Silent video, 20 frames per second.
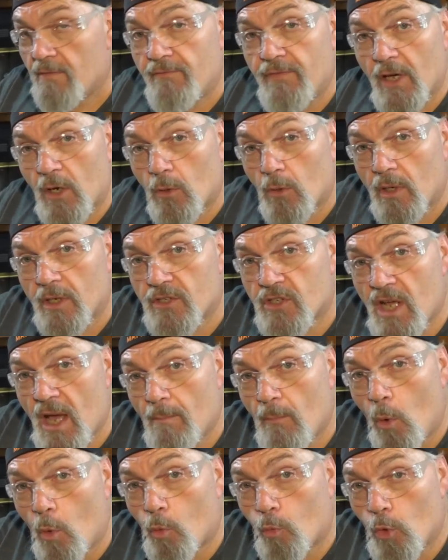Federal has
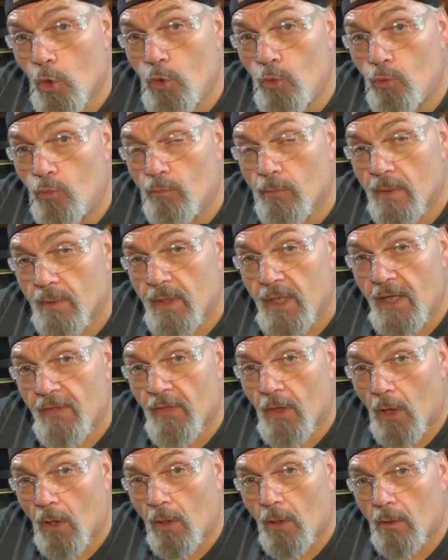got more room
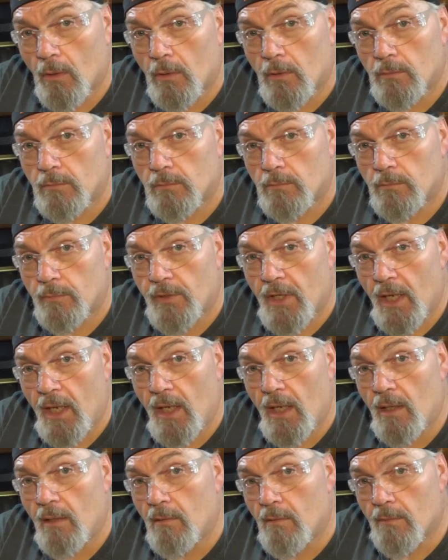in the hull
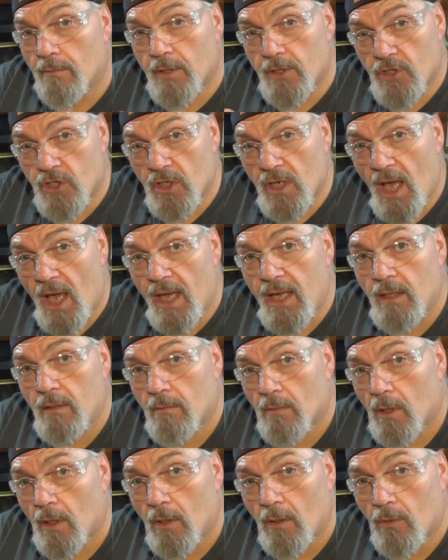than the Cheddite
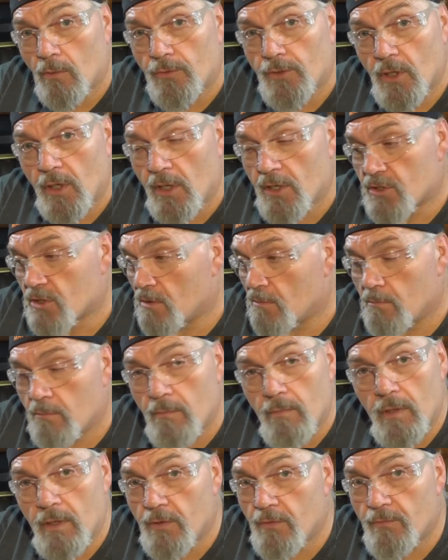hull does.
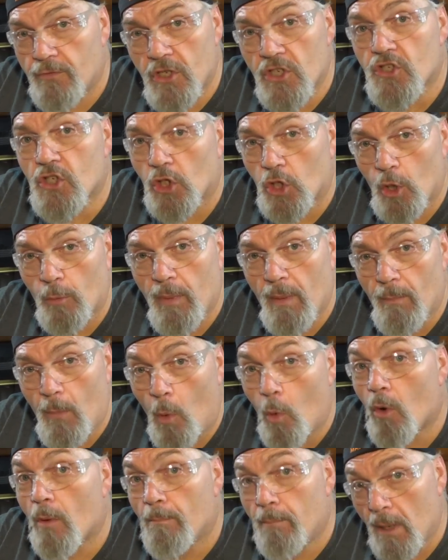Just a little bit
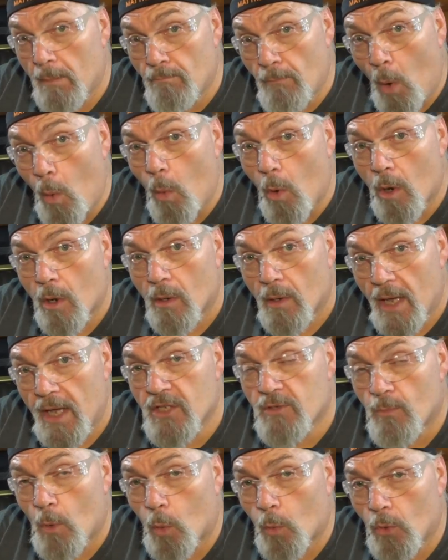more, but more,
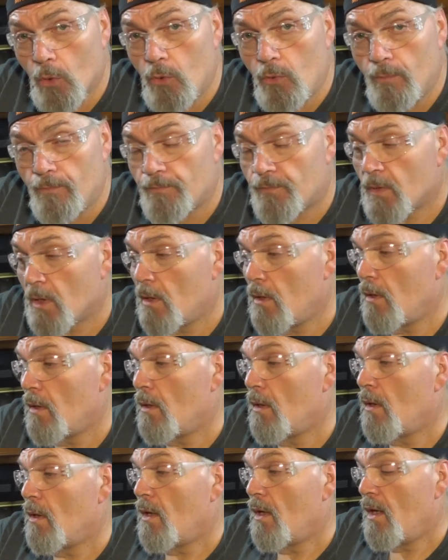has more room.
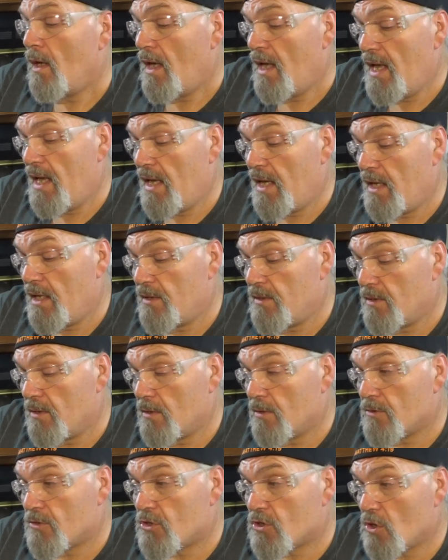And
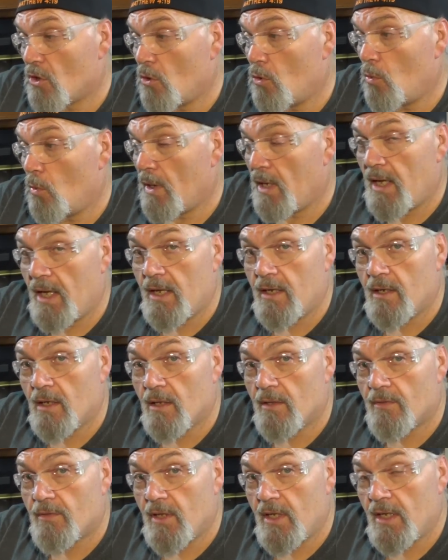so
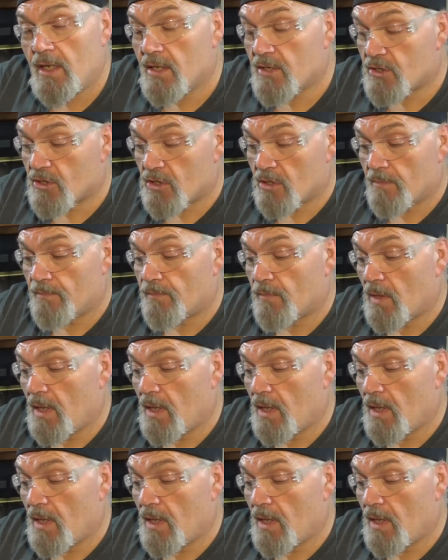in this,